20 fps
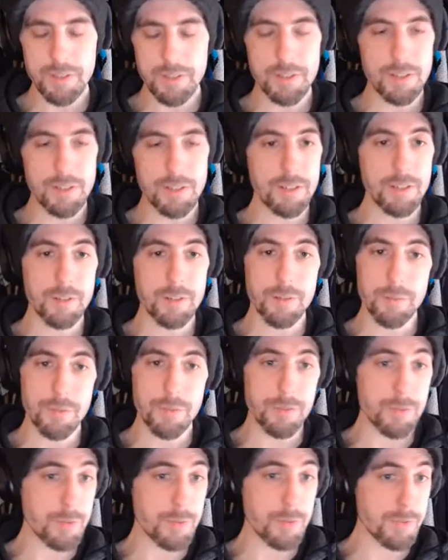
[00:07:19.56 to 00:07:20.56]
connected
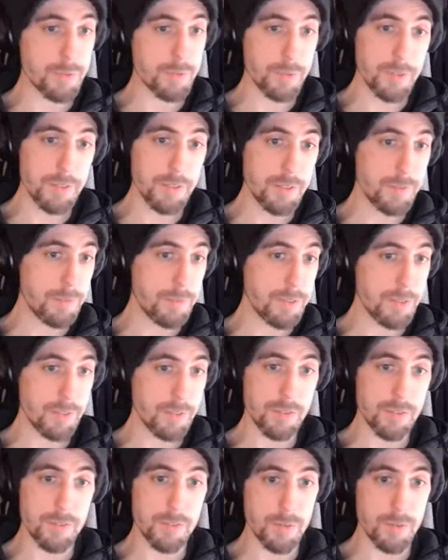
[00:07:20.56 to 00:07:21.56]
with George Lucas,
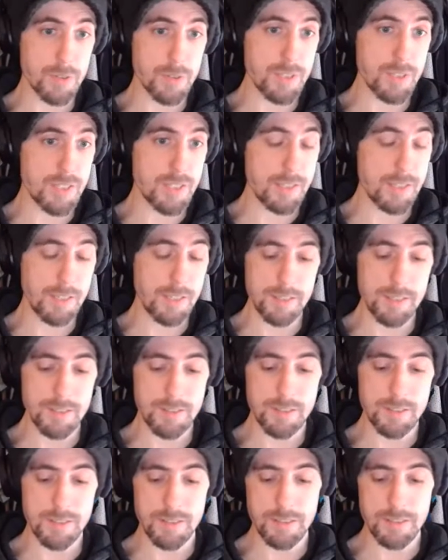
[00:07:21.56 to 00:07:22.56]
because George
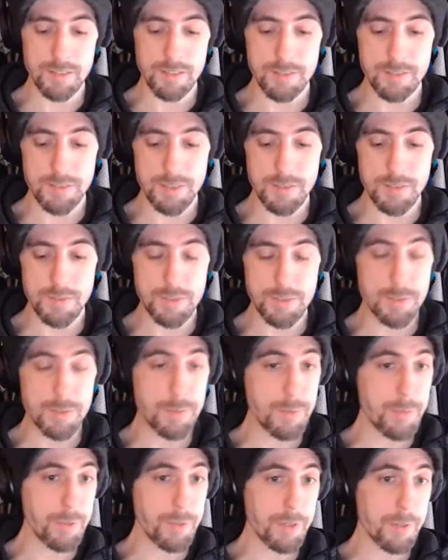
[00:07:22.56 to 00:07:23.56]
and Steven
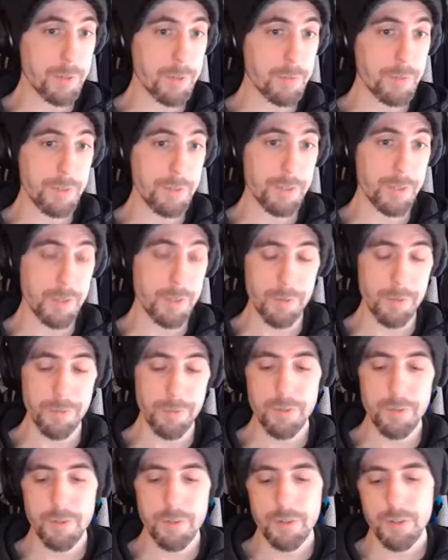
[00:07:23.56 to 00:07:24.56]
Spielberg are really close.
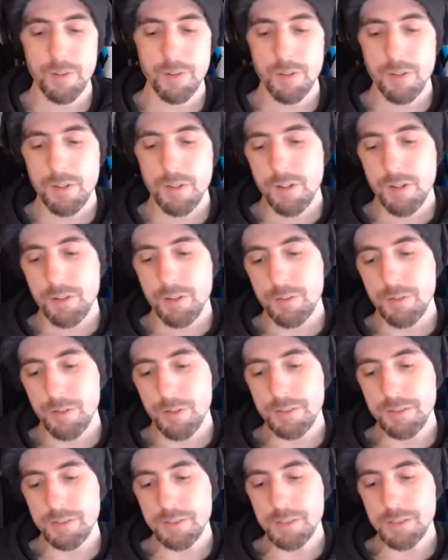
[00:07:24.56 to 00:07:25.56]
So
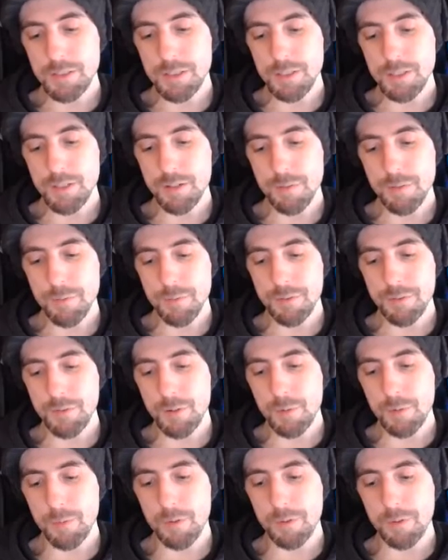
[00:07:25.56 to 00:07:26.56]
that's how she ended up with
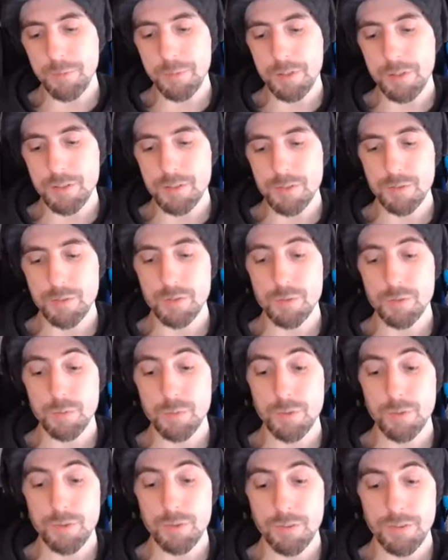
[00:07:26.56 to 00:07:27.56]
Star Wars, because George
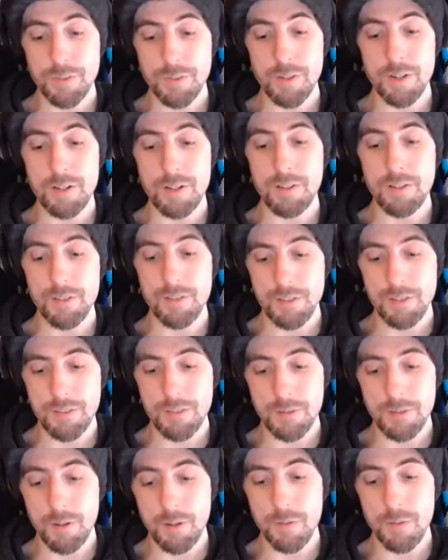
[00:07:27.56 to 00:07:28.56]
Lucas thought that
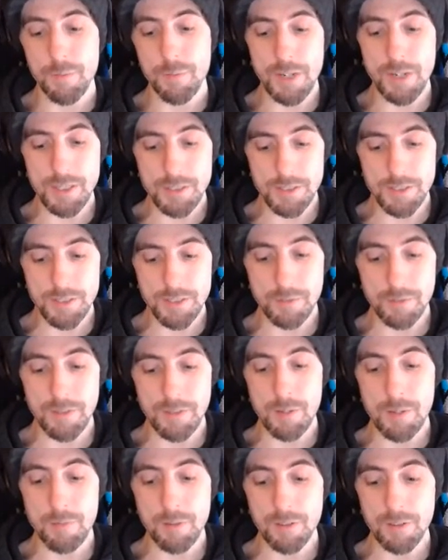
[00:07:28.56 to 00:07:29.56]
all the magic that was
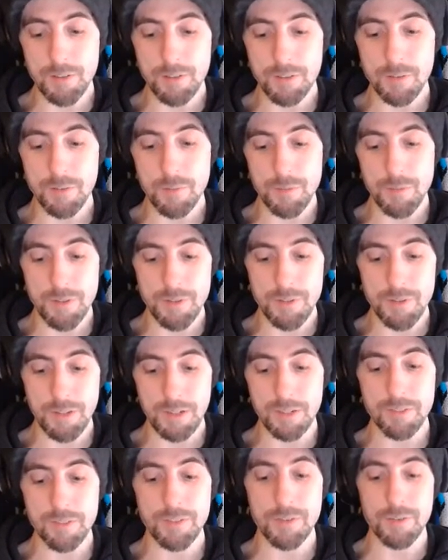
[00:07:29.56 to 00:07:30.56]
happening is somewhat
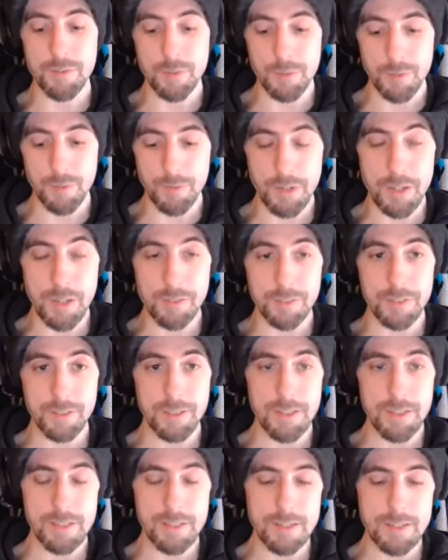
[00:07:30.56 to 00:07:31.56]
thanks to Kathleen
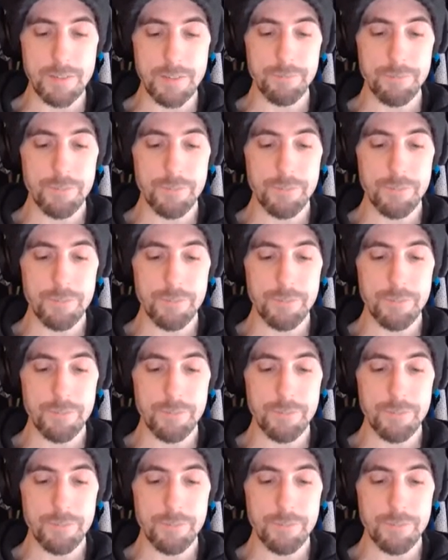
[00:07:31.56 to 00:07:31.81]
Kennedy.